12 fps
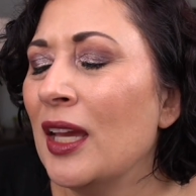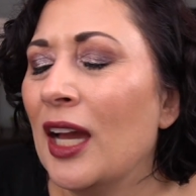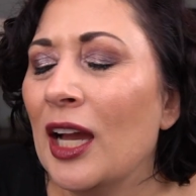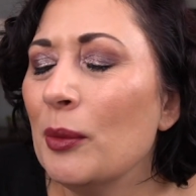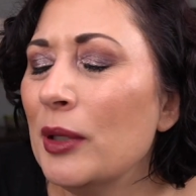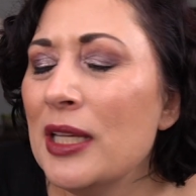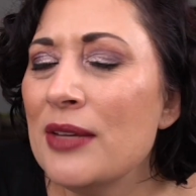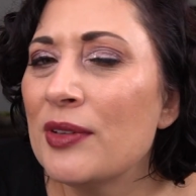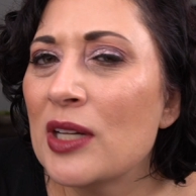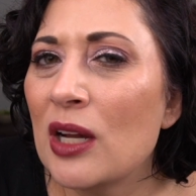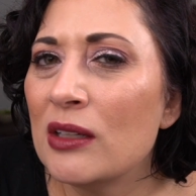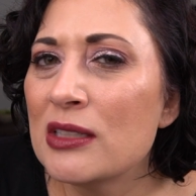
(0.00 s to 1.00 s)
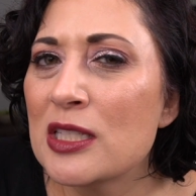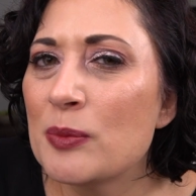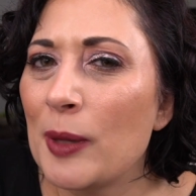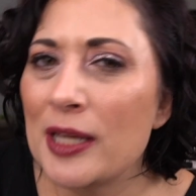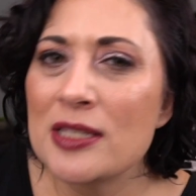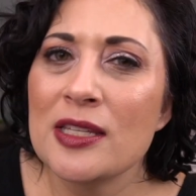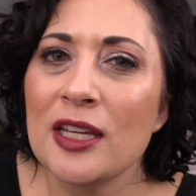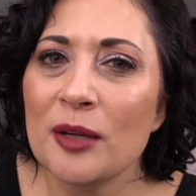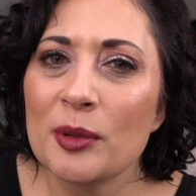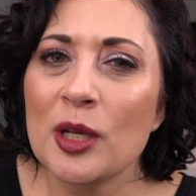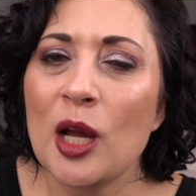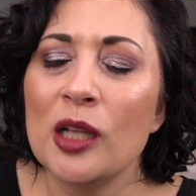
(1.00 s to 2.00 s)
I wouldn't even call it spicy. I
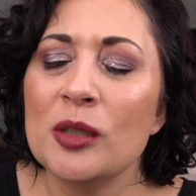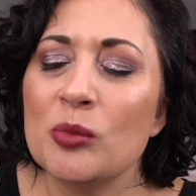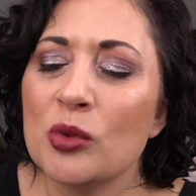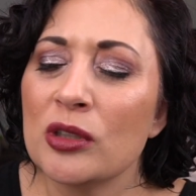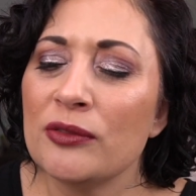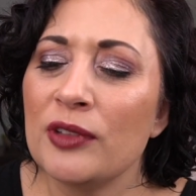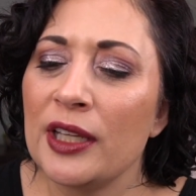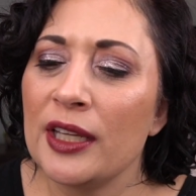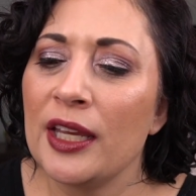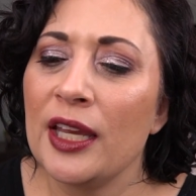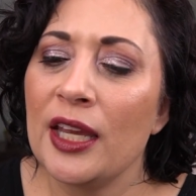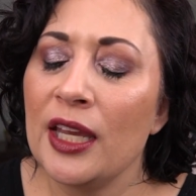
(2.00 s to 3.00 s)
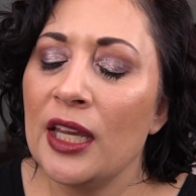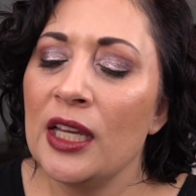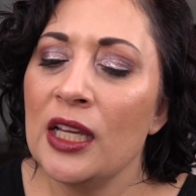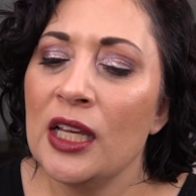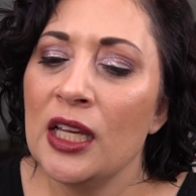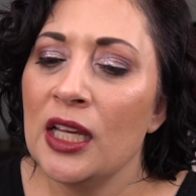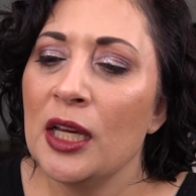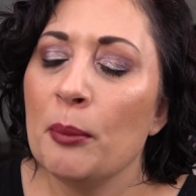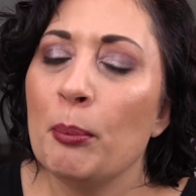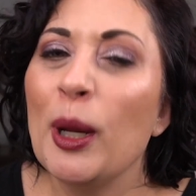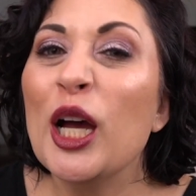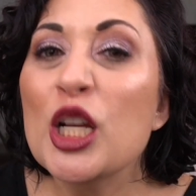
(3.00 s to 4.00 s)
would call it more of like a
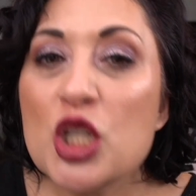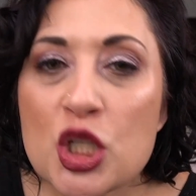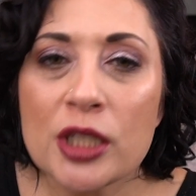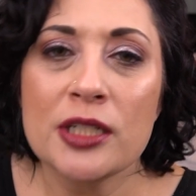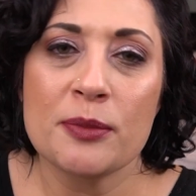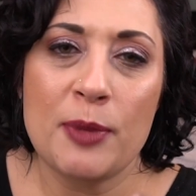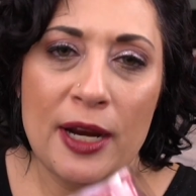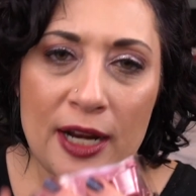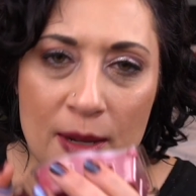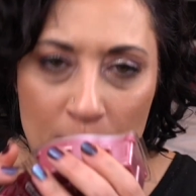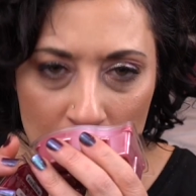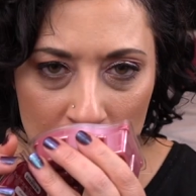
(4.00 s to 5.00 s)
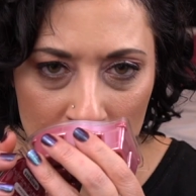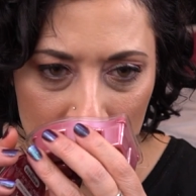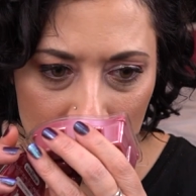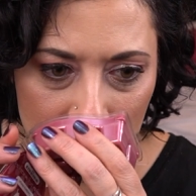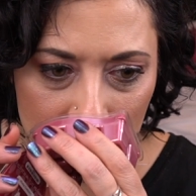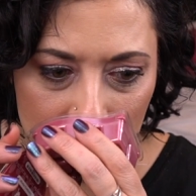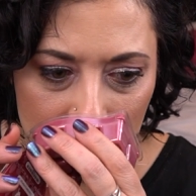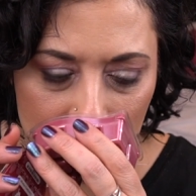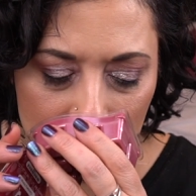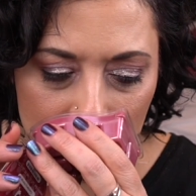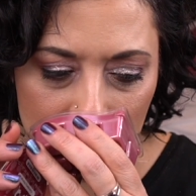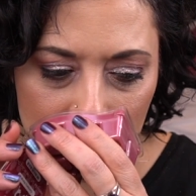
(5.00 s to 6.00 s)
pungent pineapple.
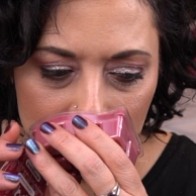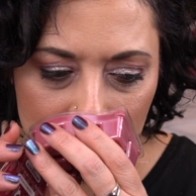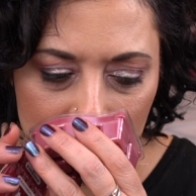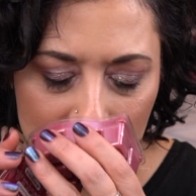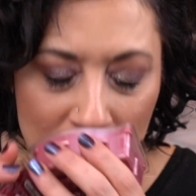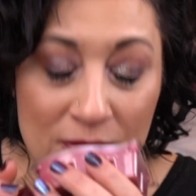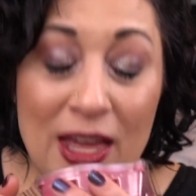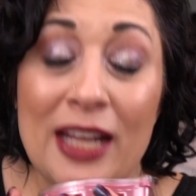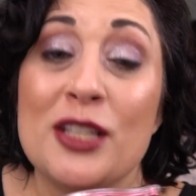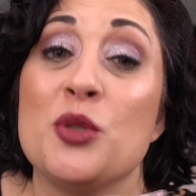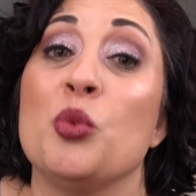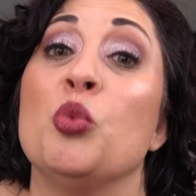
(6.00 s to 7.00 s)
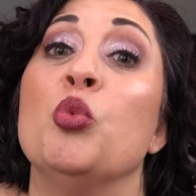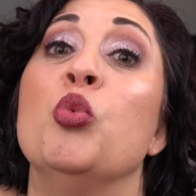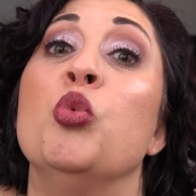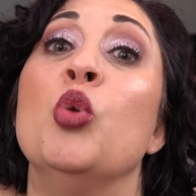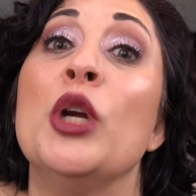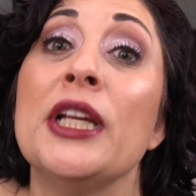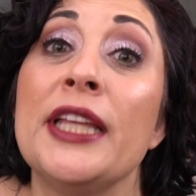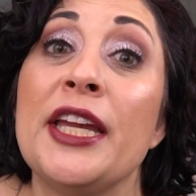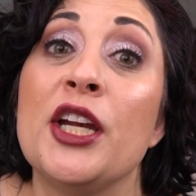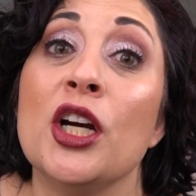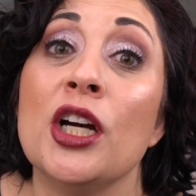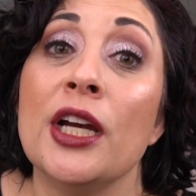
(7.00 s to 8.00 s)
That is really
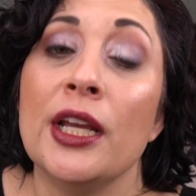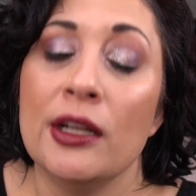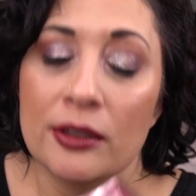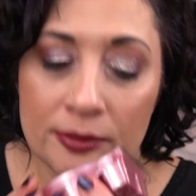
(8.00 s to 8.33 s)
good.